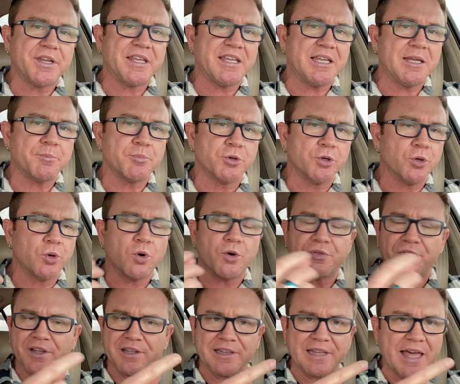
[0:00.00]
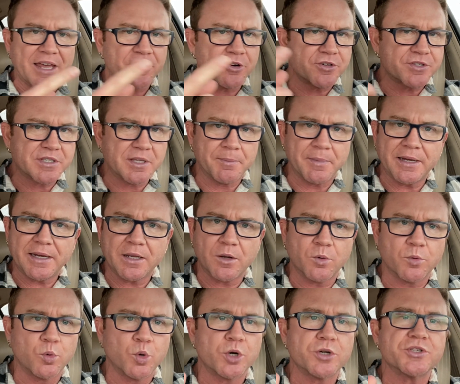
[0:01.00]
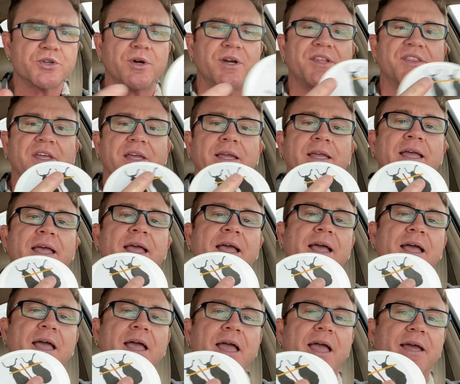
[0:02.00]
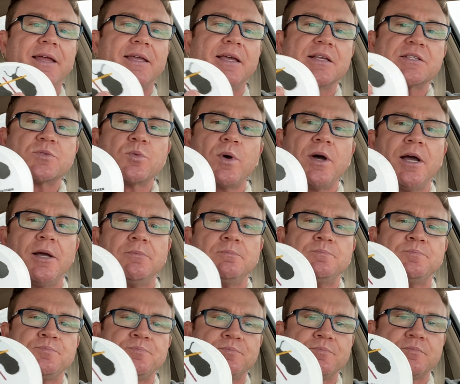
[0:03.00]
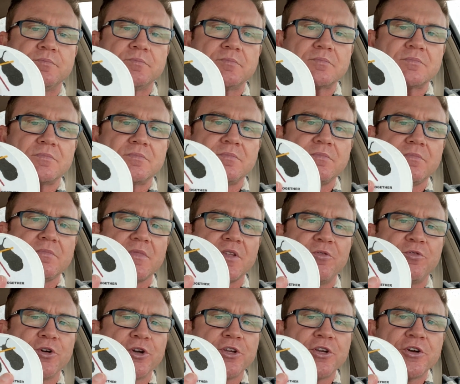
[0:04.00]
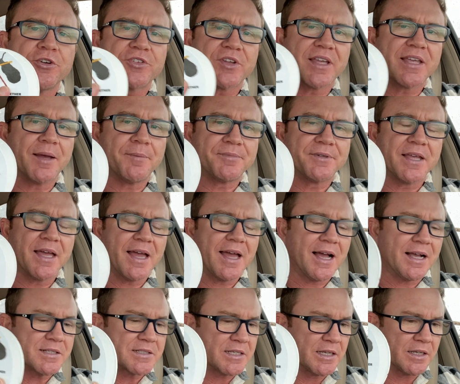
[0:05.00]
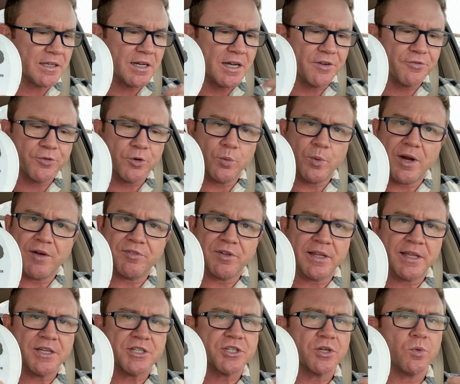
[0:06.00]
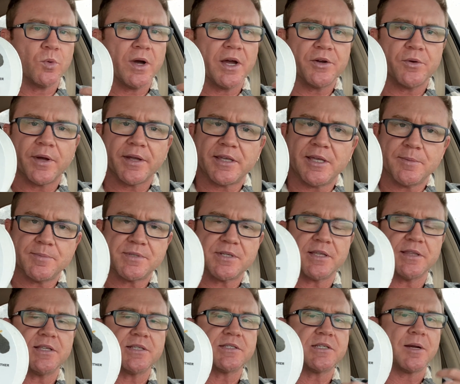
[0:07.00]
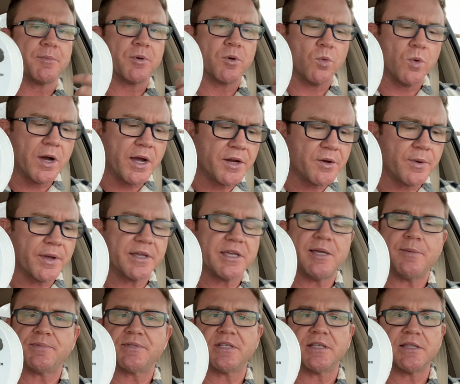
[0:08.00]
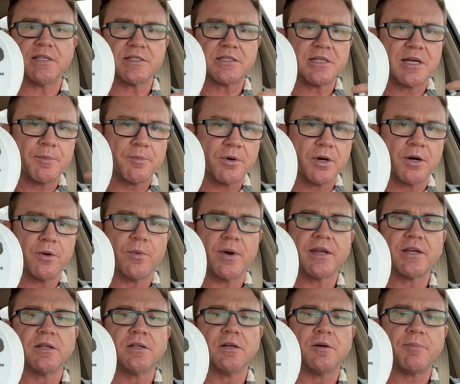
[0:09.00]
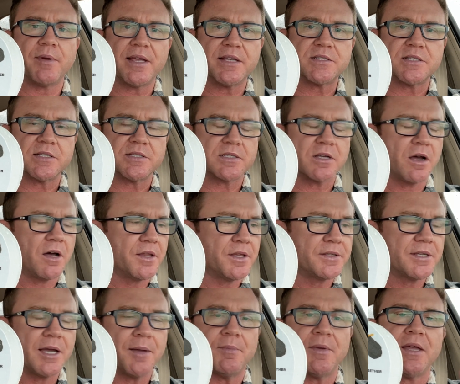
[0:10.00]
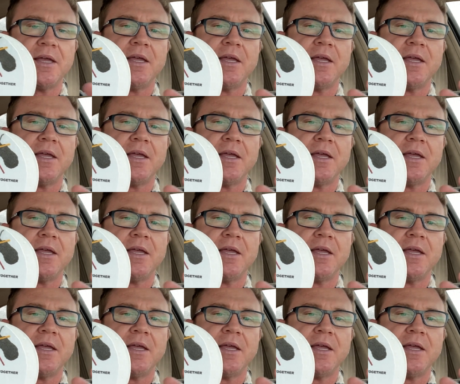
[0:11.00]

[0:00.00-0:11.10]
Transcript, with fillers: Hebrew, the letters, the meaning of words or anything. And guess what? For years, I kept asking God for revelation. Why do I keep seeing this number? Why do I keep seeing this number on a regular basis all the time?